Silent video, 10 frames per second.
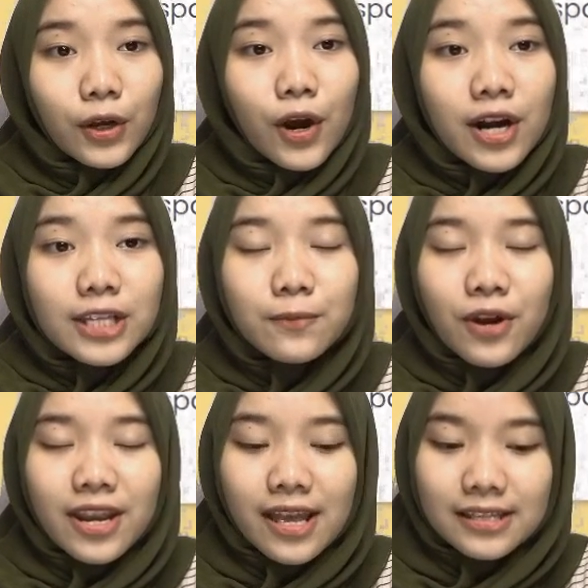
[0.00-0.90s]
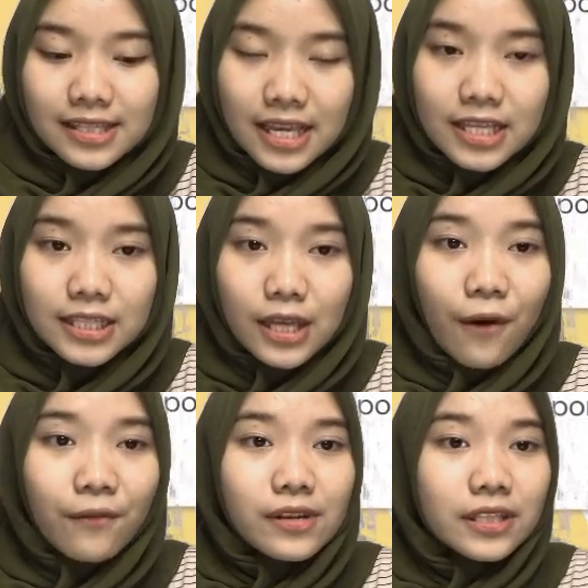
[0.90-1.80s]
correspondences
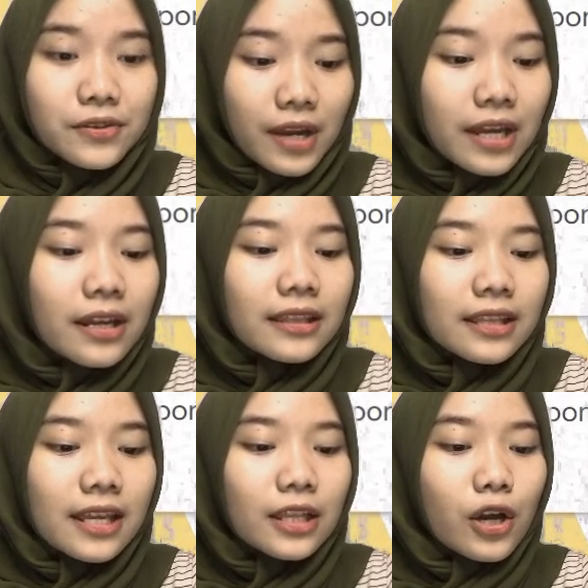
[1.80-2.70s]
of the targeted